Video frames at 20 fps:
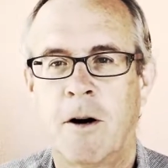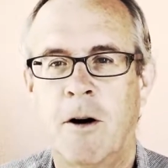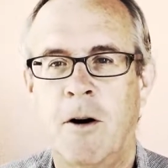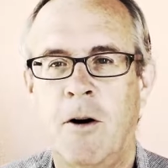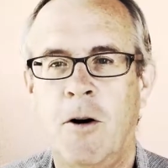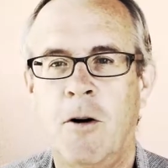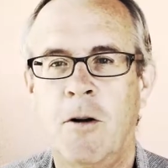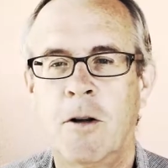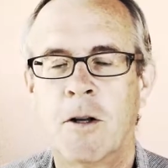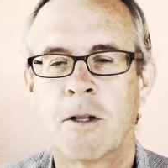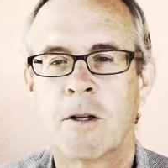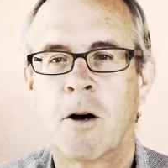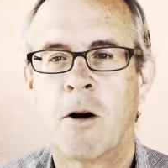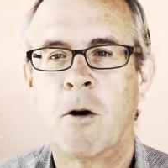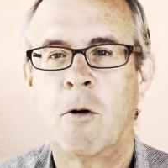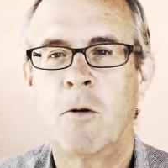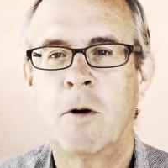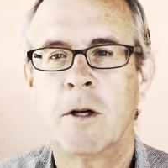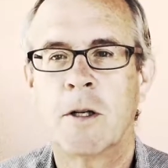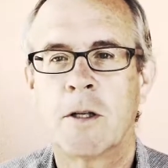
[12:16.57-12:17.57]
All is
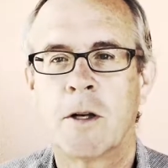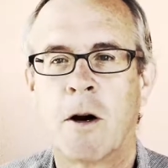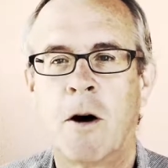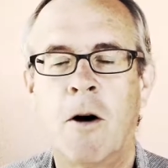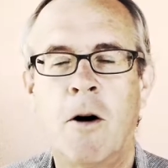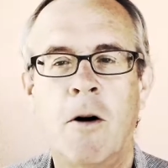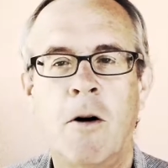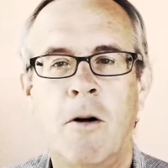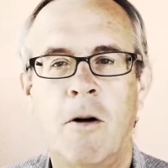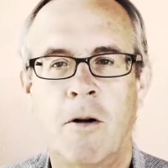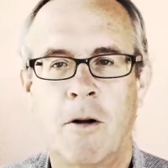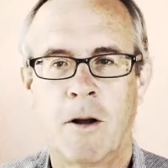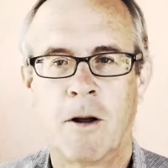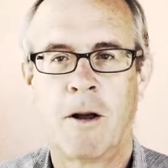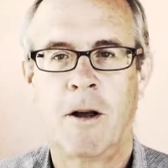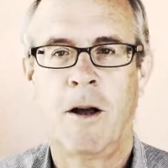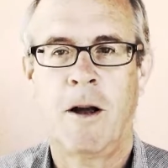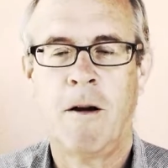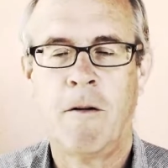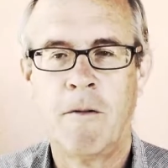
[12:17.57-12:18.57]
always, all,
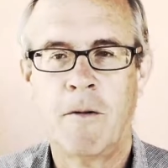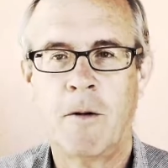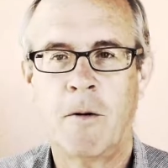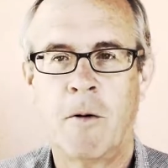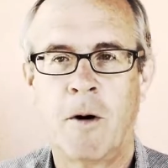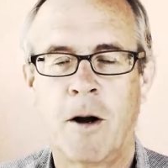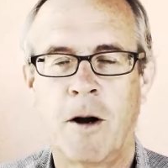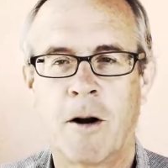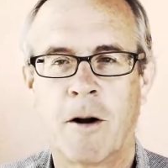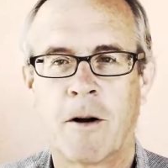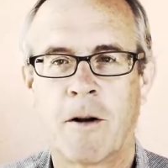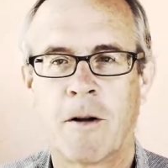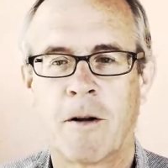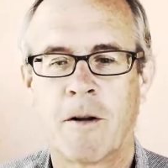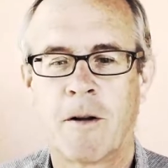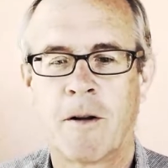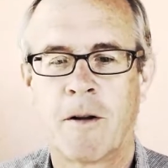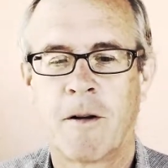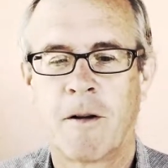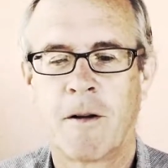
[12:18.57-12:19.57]
everywhere.
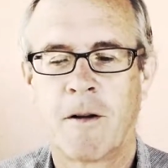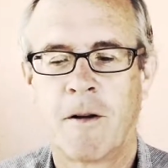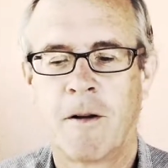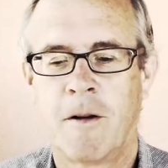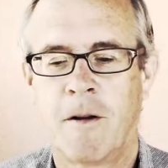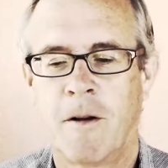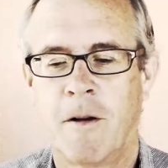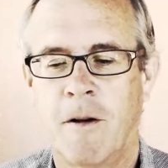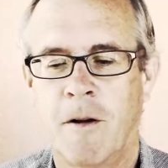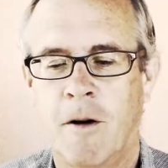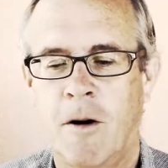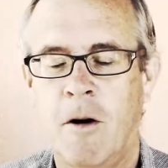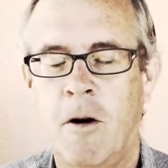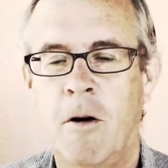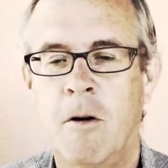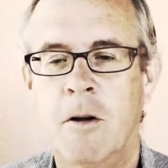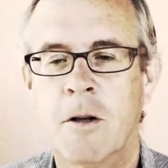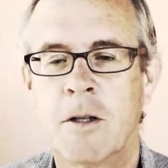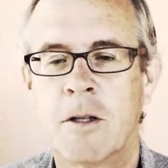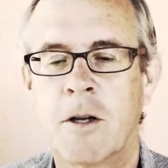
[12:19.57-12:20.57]

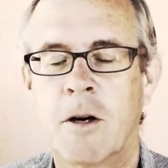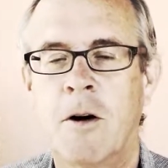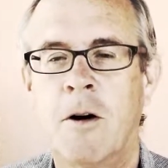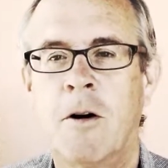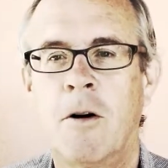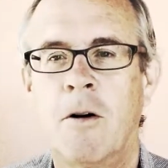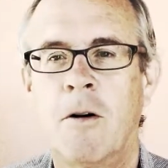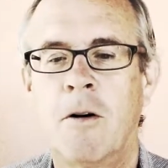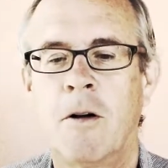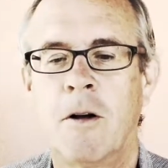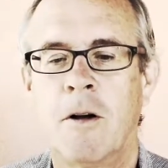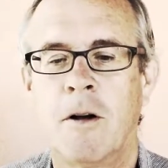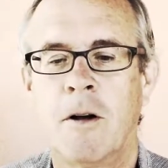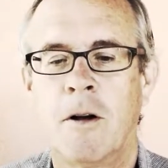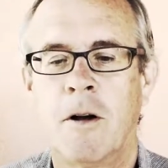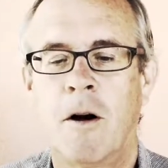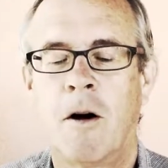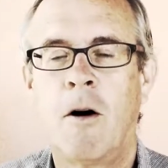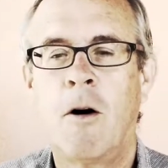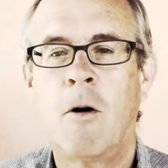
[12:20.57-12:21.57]
All is all,
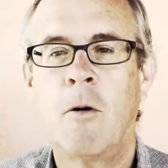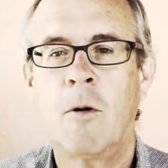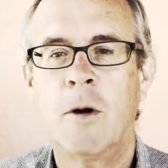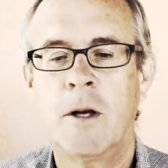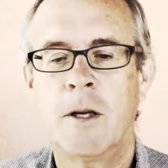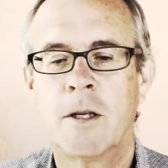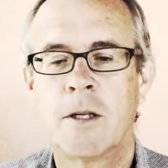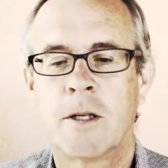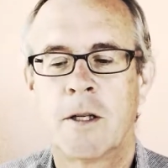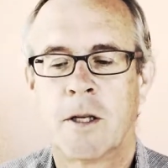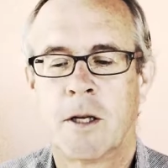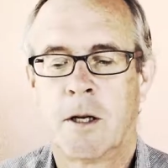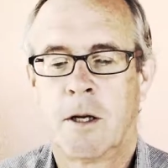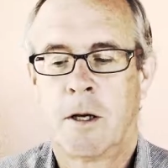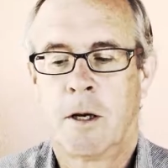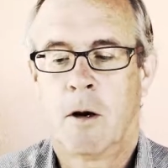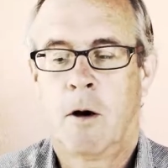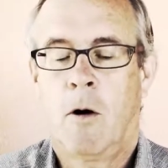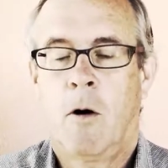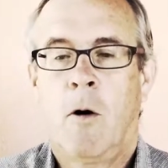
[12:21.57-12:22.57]
always
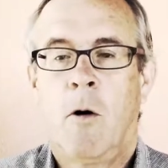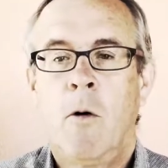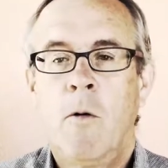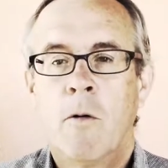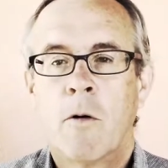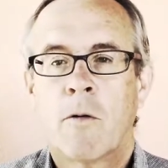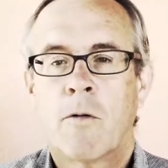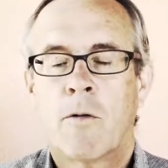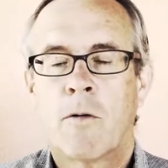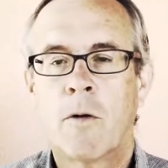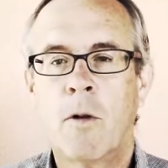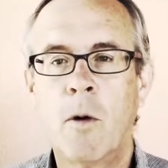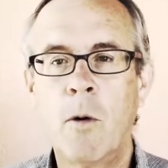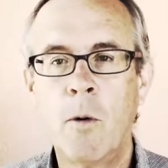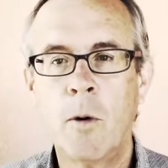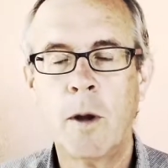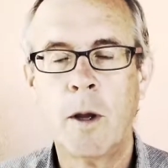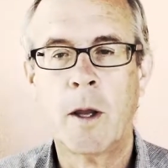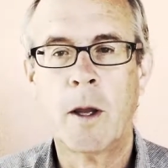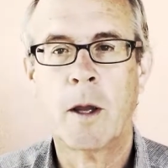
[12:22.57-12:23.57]

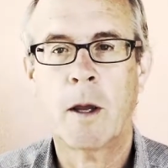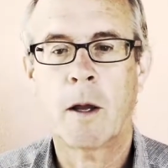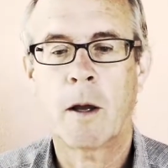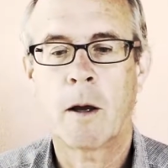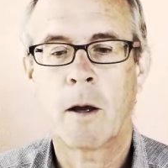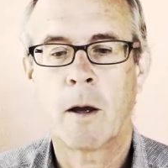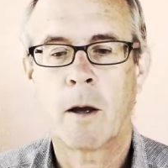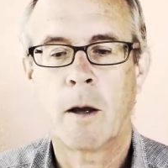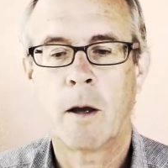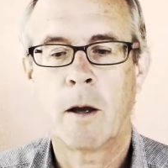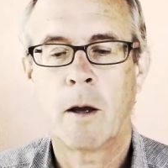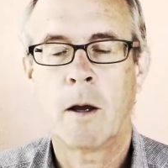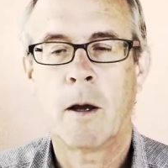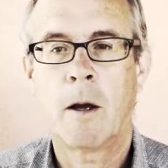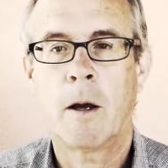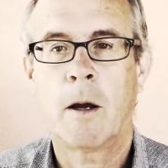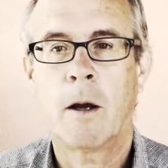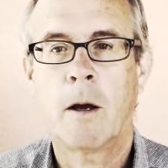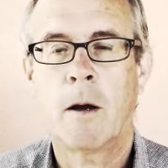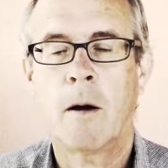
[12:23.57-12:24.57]
overflowing
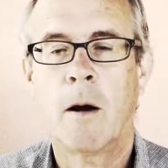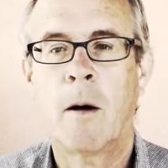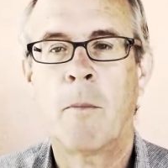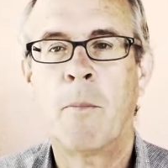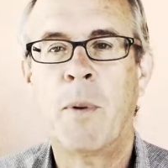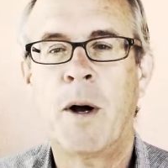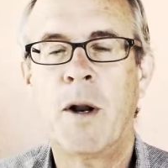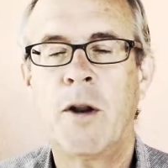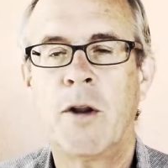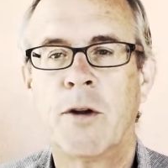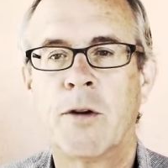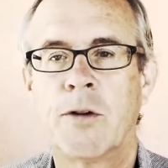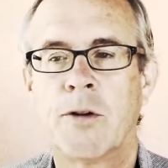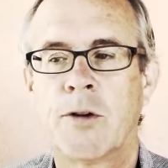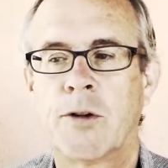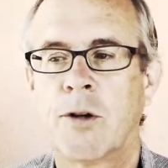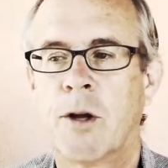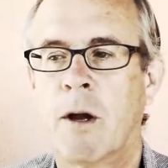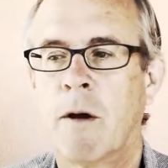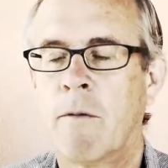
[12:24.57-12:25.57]

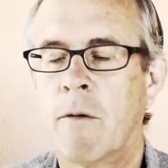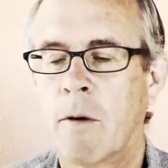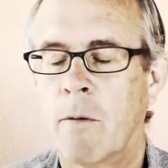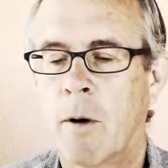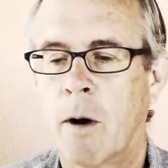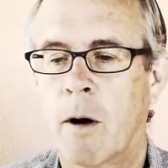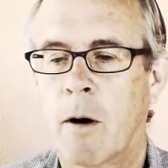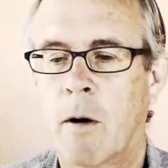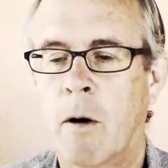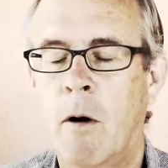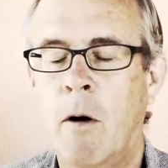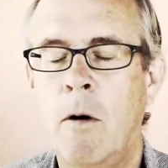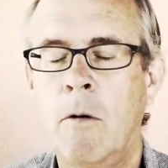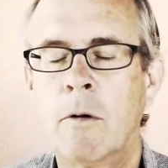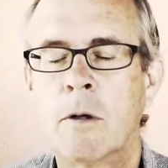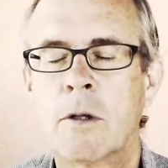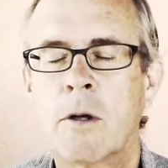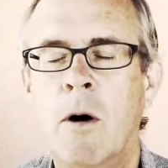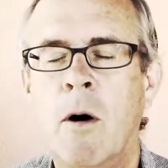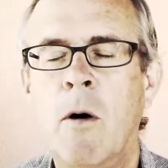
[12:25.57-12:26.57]
abundance everywhere.
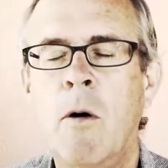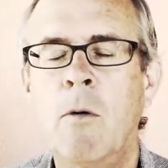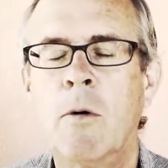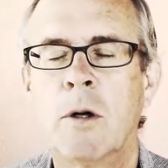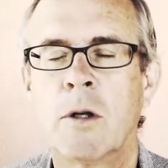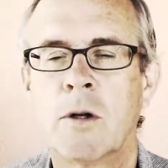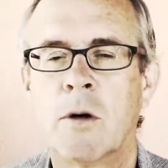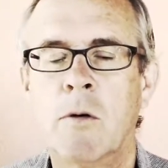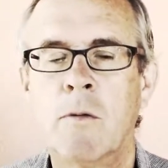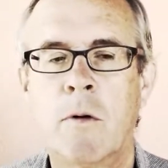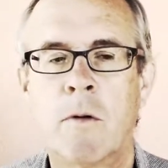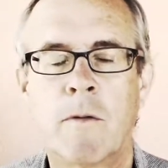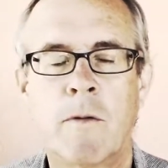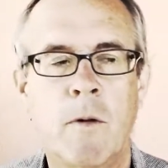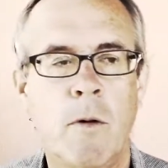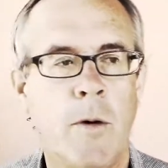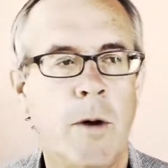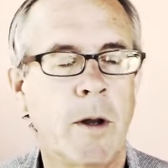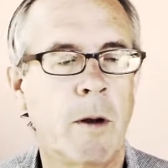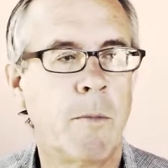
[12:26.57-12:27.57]
All is always
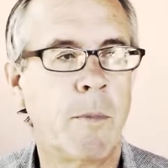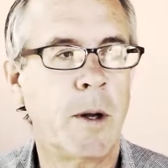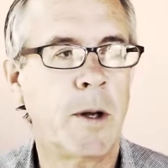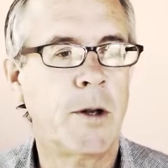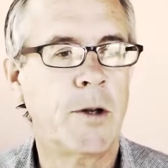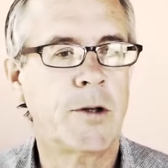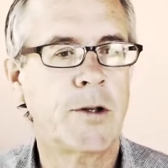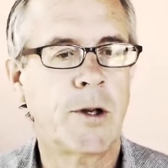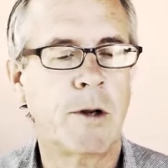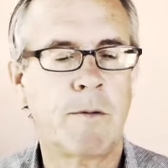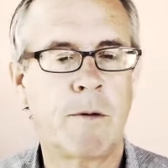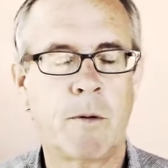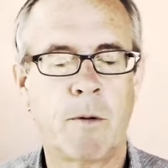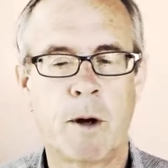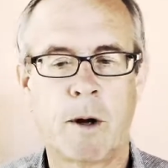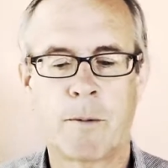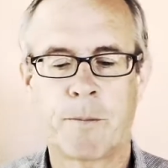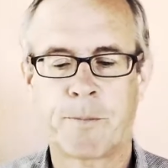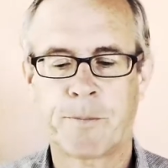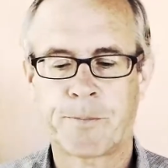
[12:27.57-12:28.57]
overflowing abundance
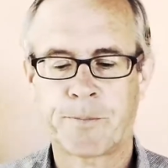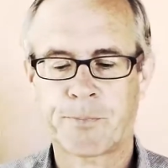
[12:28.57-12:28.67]
everywhere.